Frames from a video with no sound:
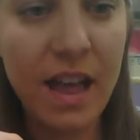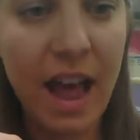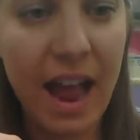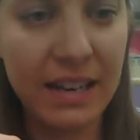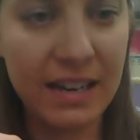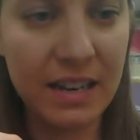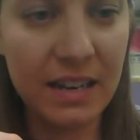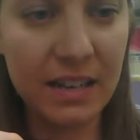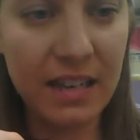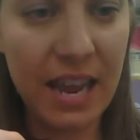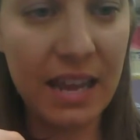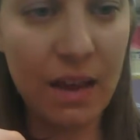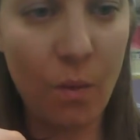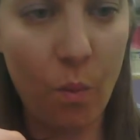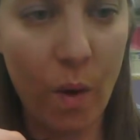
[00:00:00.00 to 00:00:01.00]
I didn't
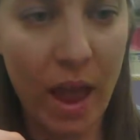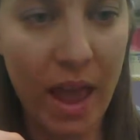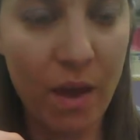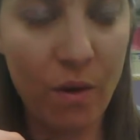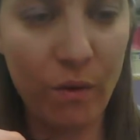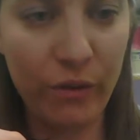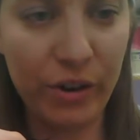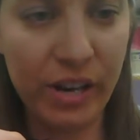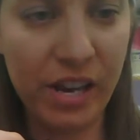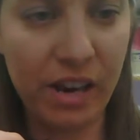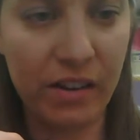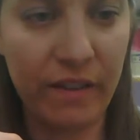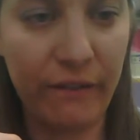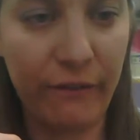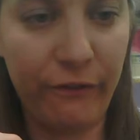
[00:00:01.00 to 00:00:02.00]
take it way over
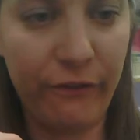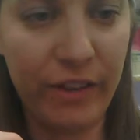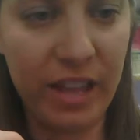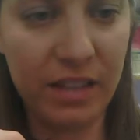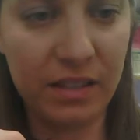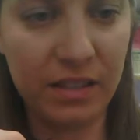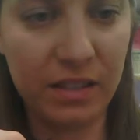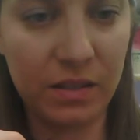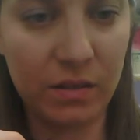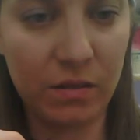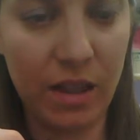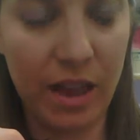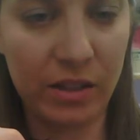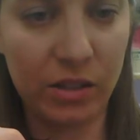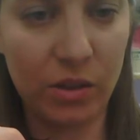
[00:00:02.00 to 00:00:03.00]
here. It fits
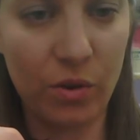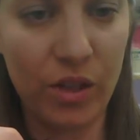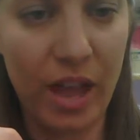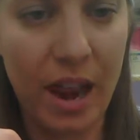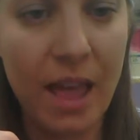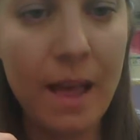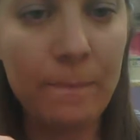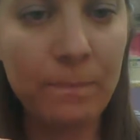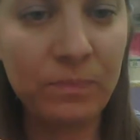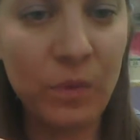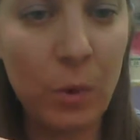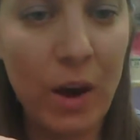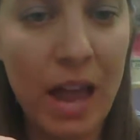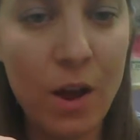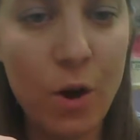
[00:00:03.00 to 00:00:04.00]
that so that
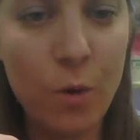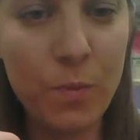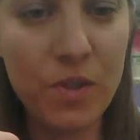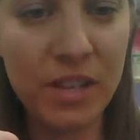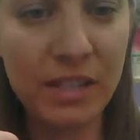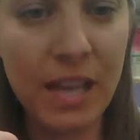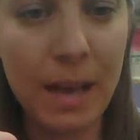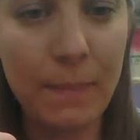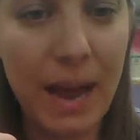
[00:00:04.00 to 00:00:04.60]
when I open this up,